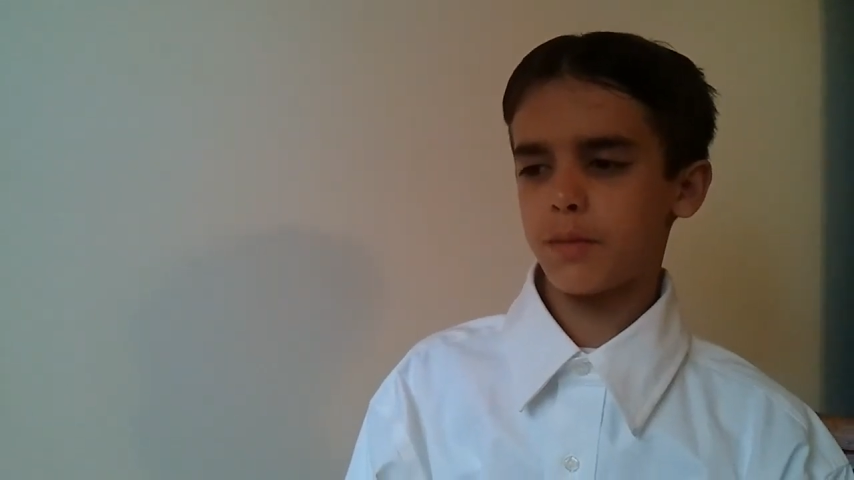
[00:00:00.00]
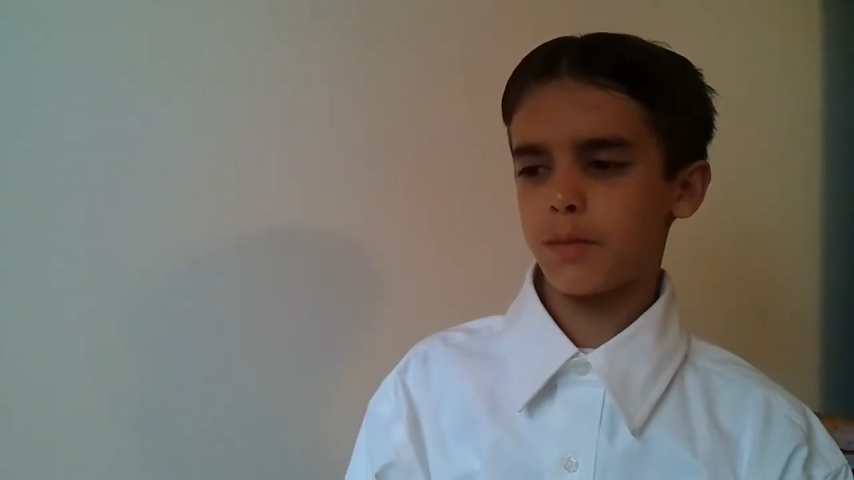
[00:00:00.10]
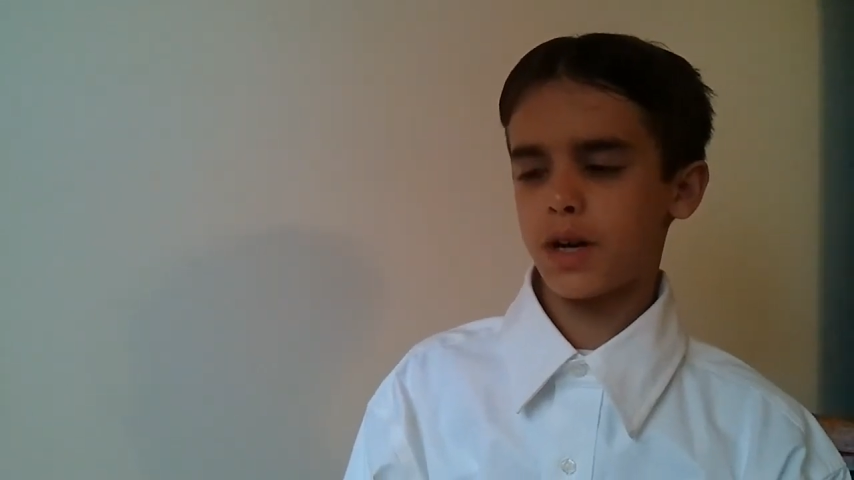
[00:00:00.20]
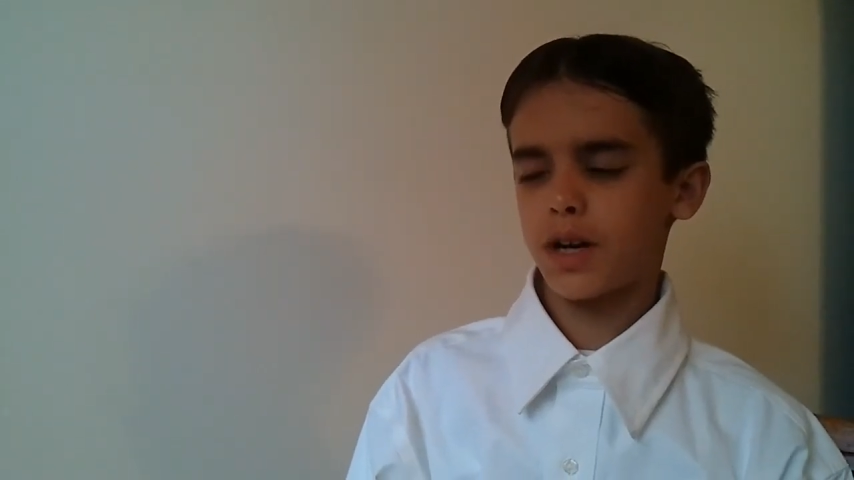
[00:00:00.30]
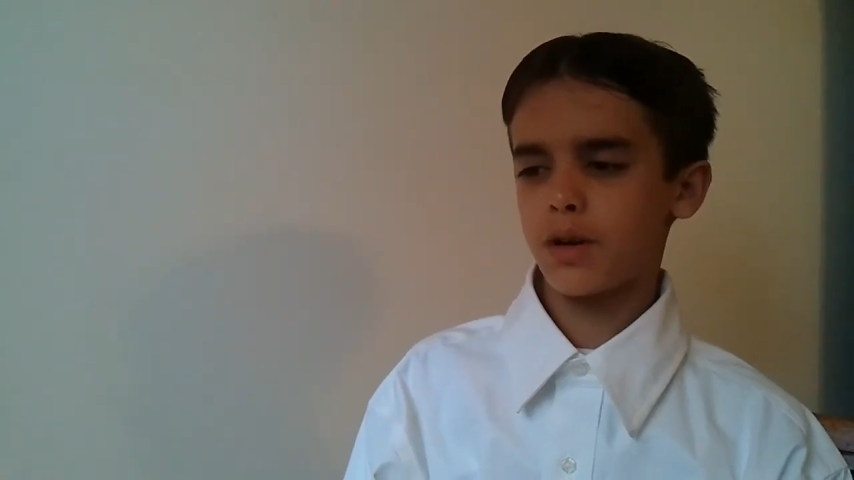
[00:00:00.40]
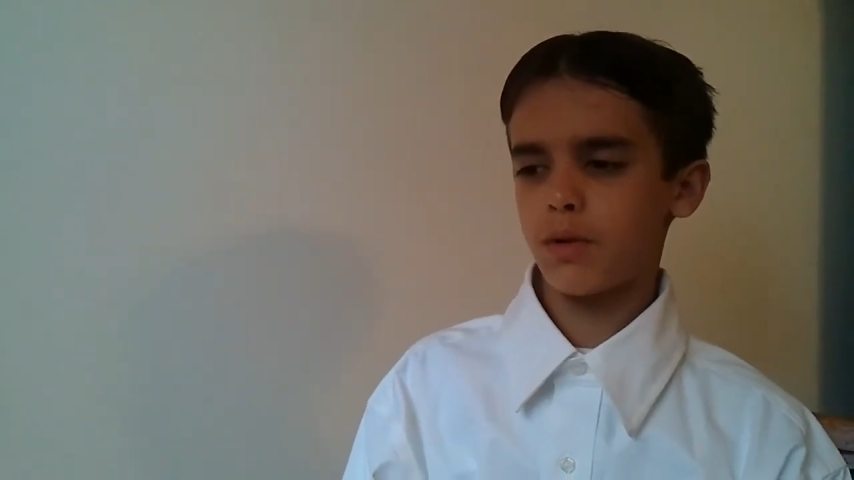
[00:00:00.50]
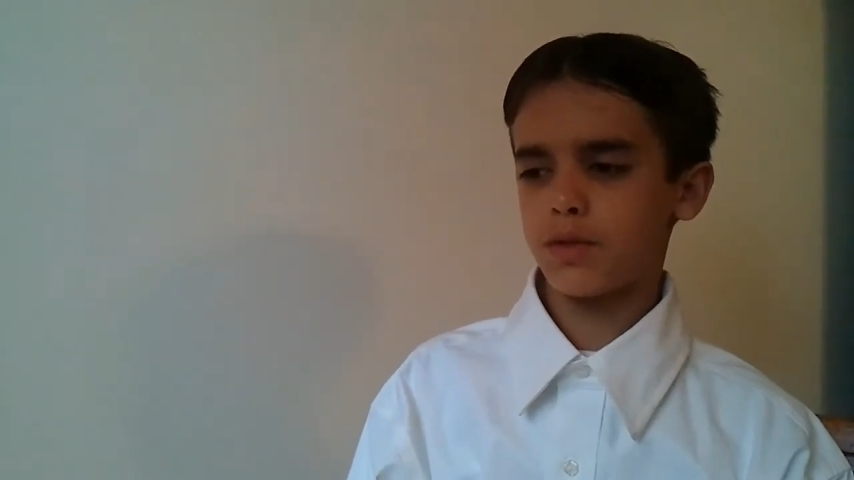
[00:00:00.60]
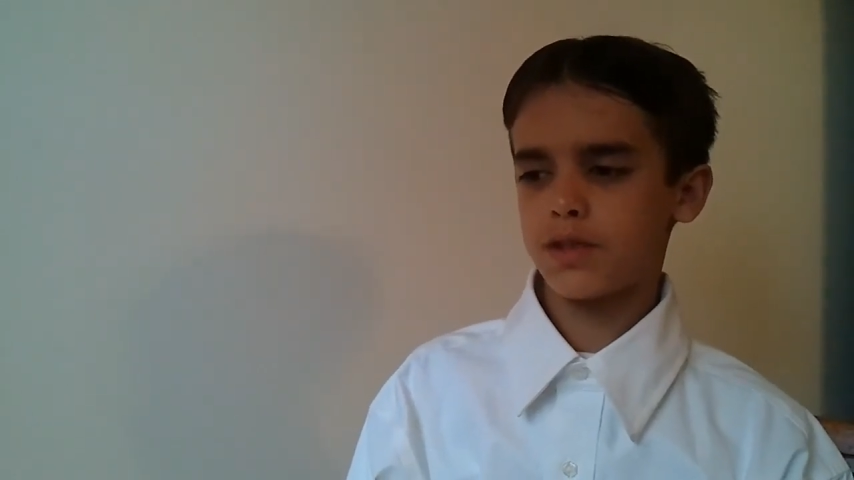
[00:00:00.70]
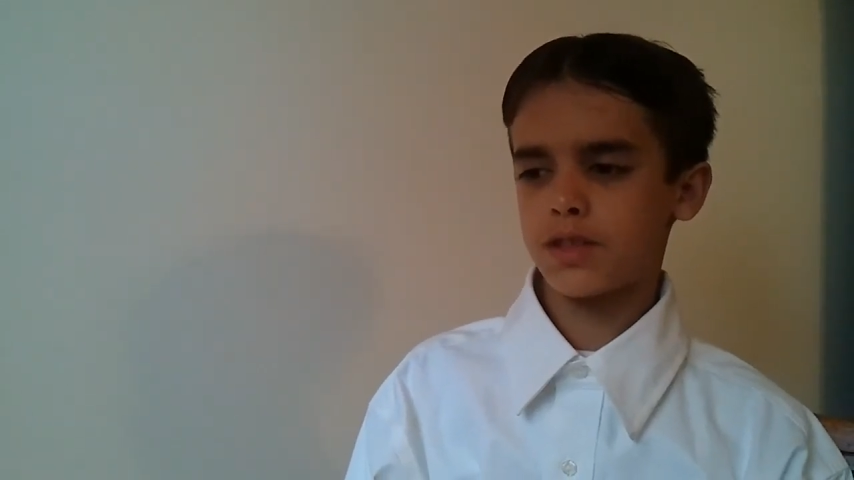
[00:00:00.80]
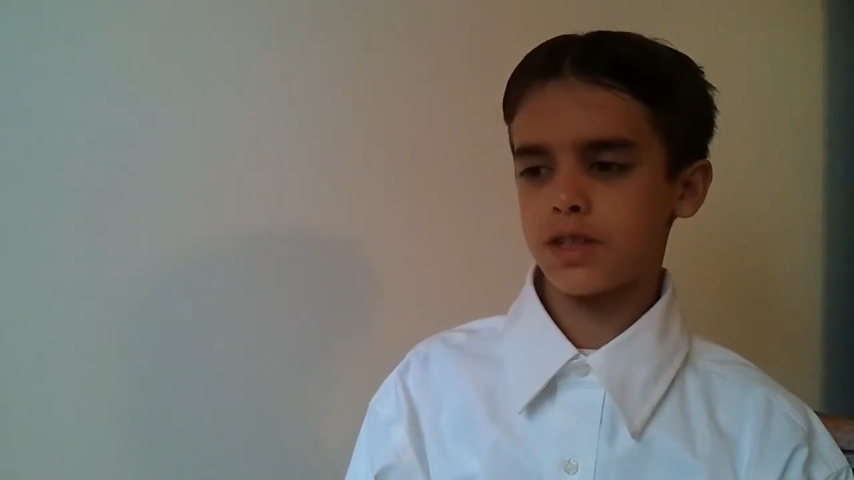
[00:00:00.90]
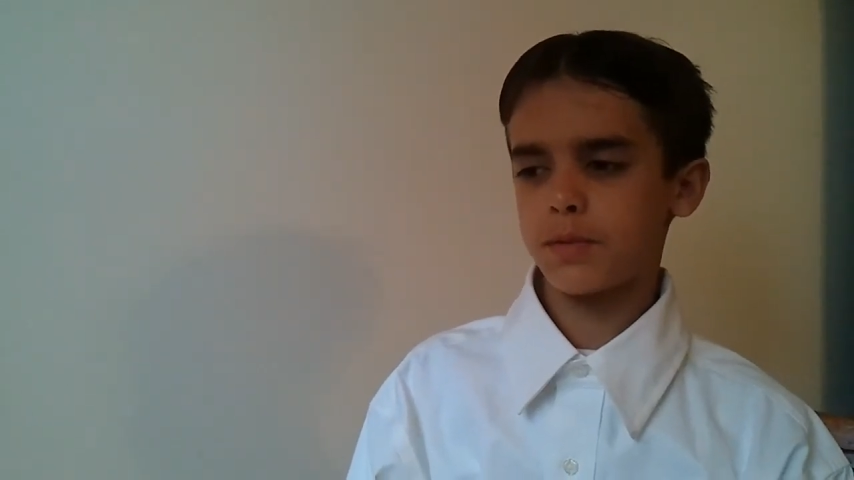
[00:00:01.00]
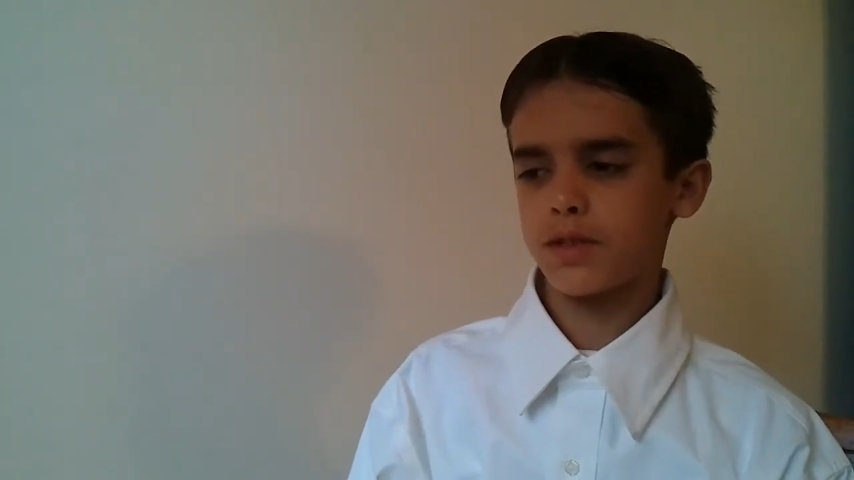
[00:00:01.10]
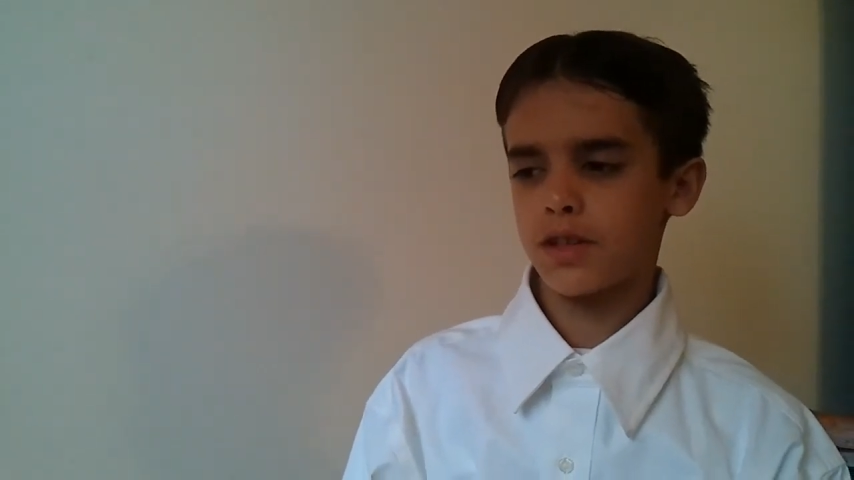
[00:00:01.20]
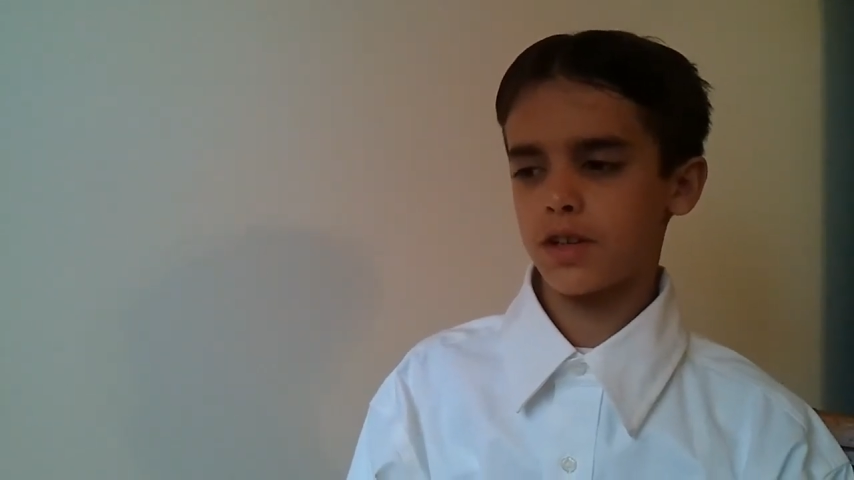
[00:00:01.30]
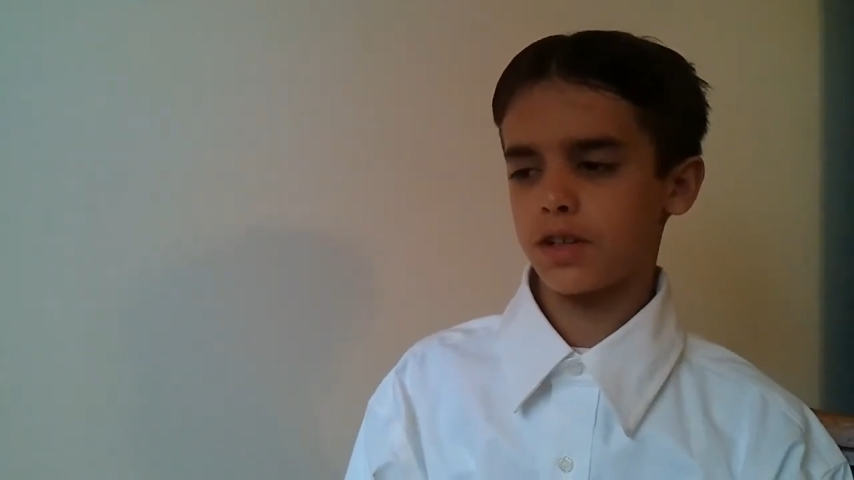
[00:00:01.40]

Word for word: and my own stepson,